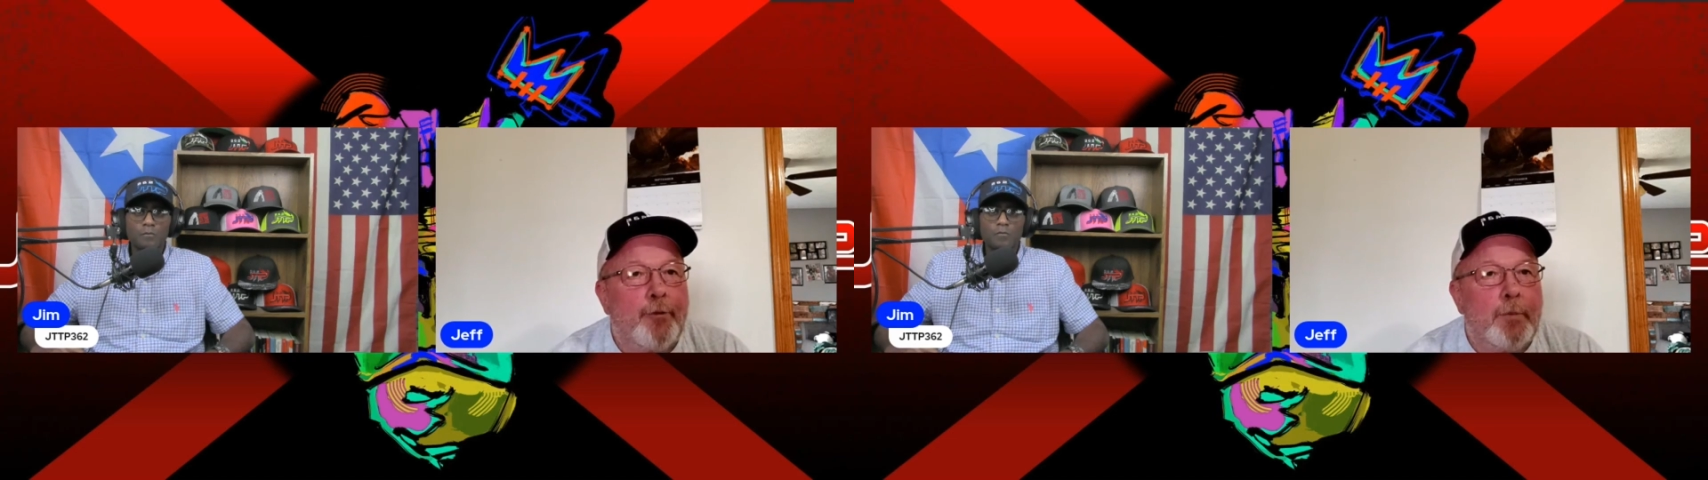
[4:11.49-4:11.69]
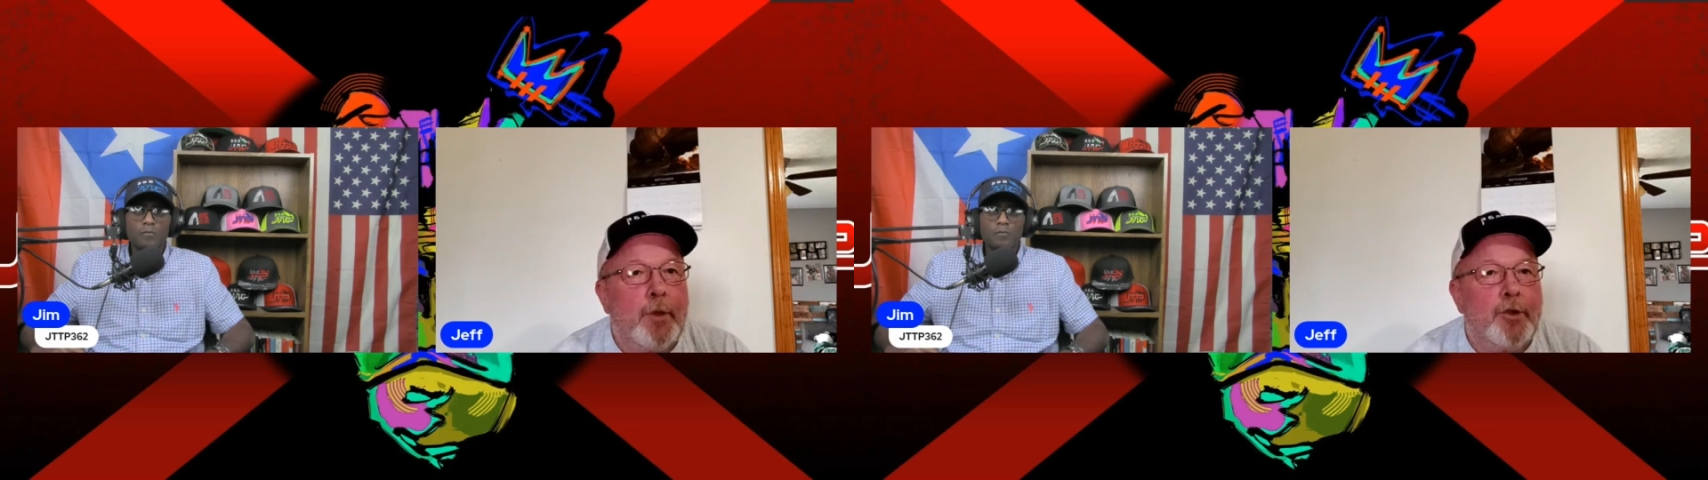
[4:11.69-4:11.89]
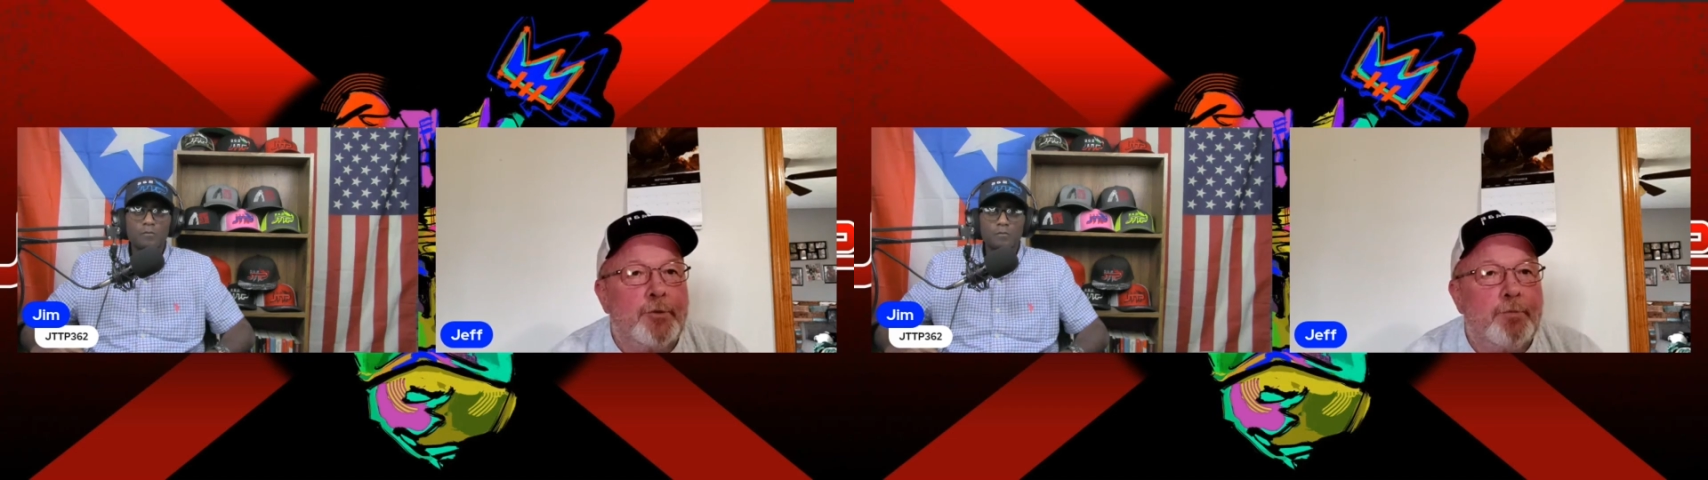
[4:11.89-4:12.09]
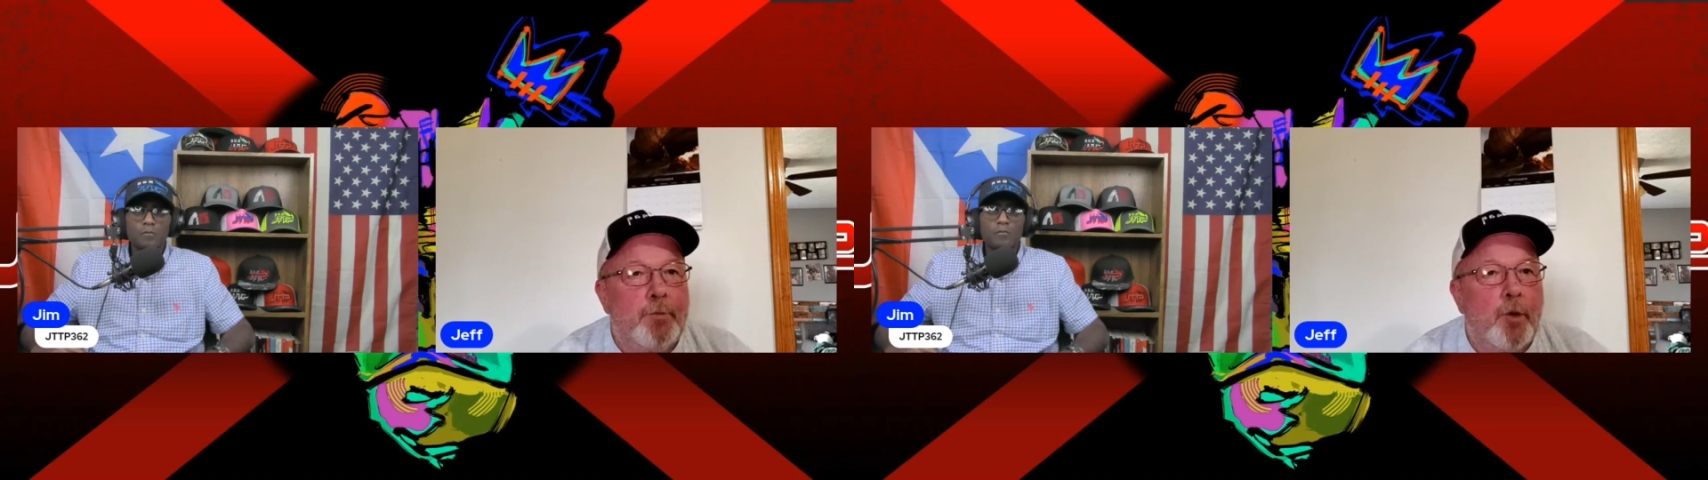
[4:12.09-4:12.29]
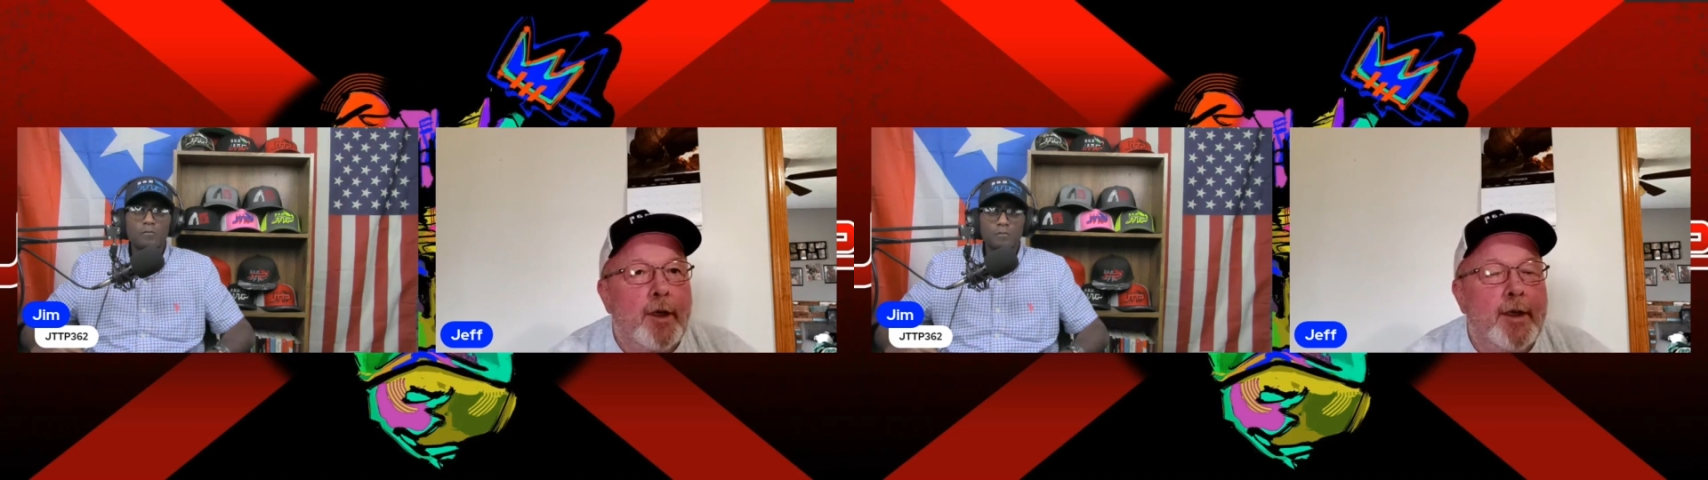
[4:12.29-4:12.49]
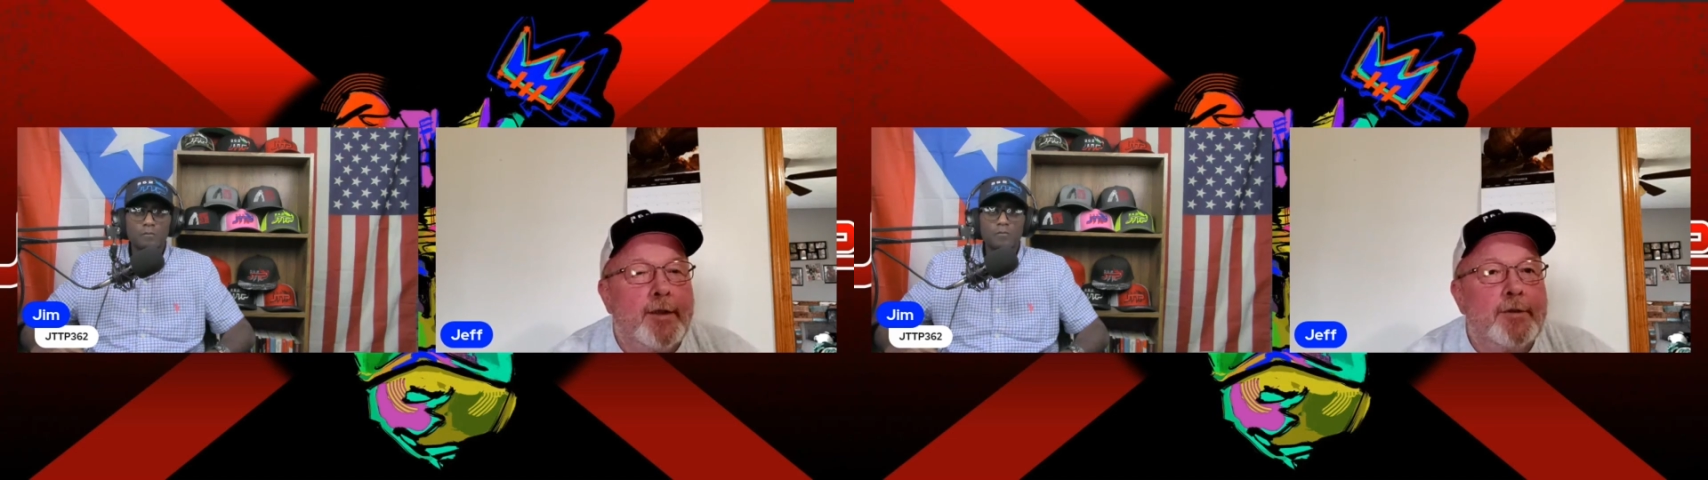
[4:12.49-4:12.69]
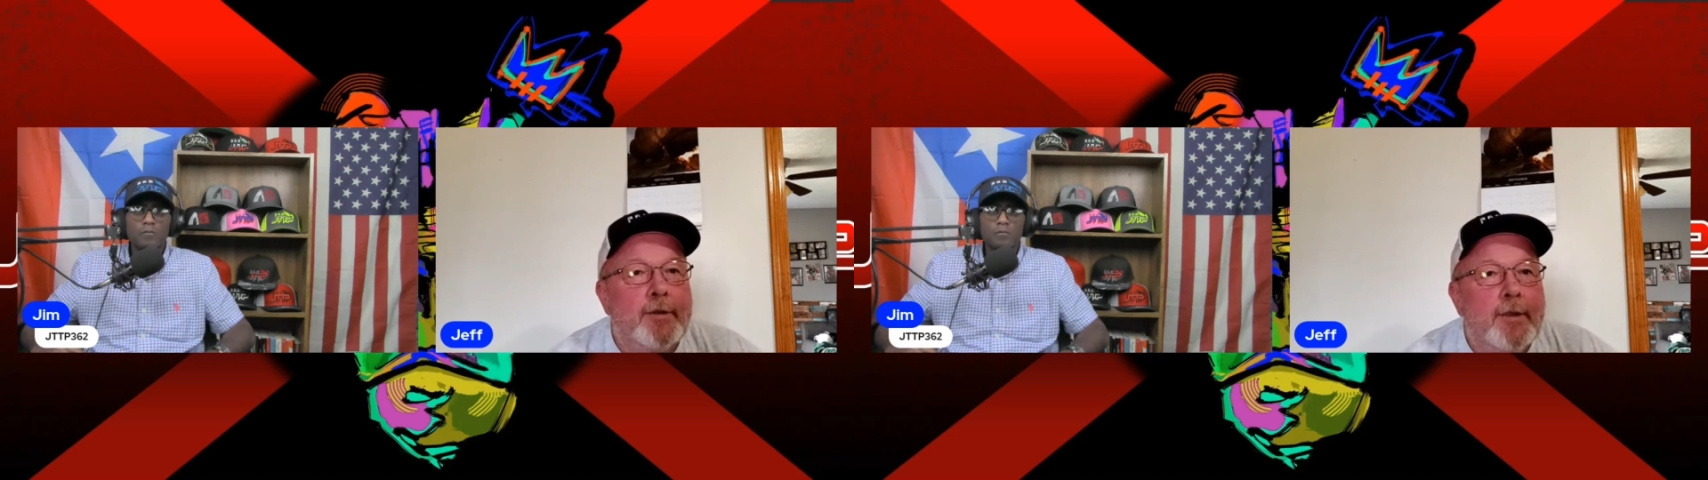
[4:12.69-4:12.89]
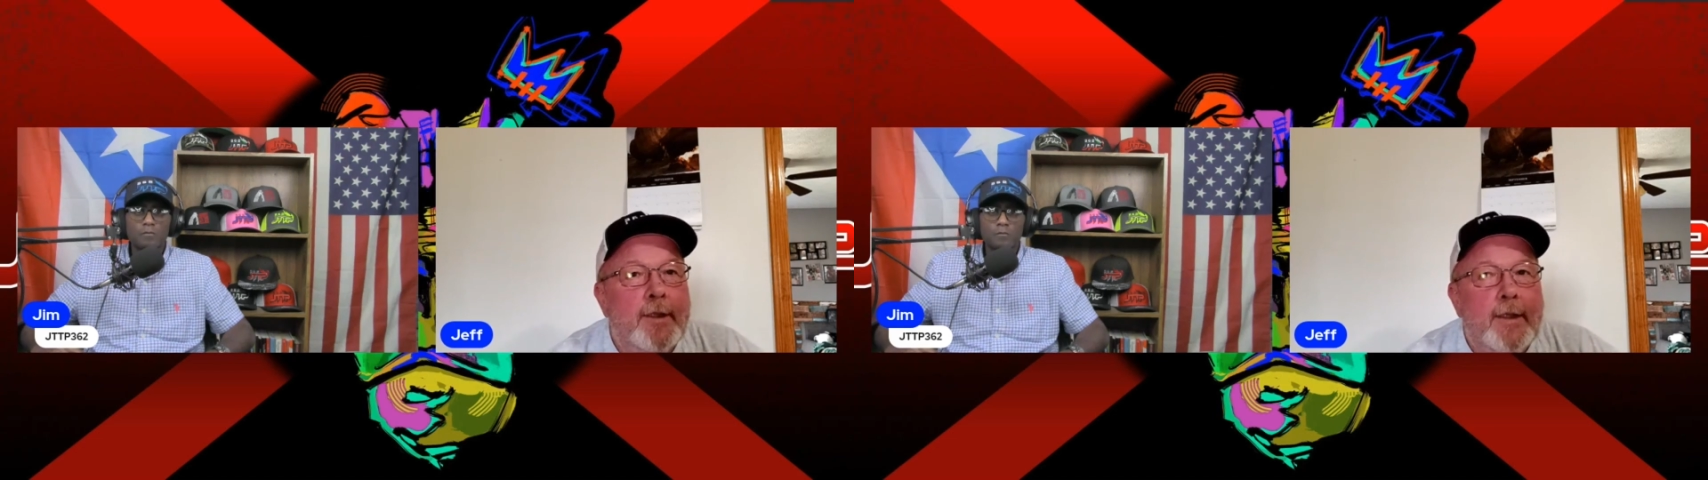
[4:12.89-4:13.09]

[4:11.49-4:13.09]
footballs, more or less.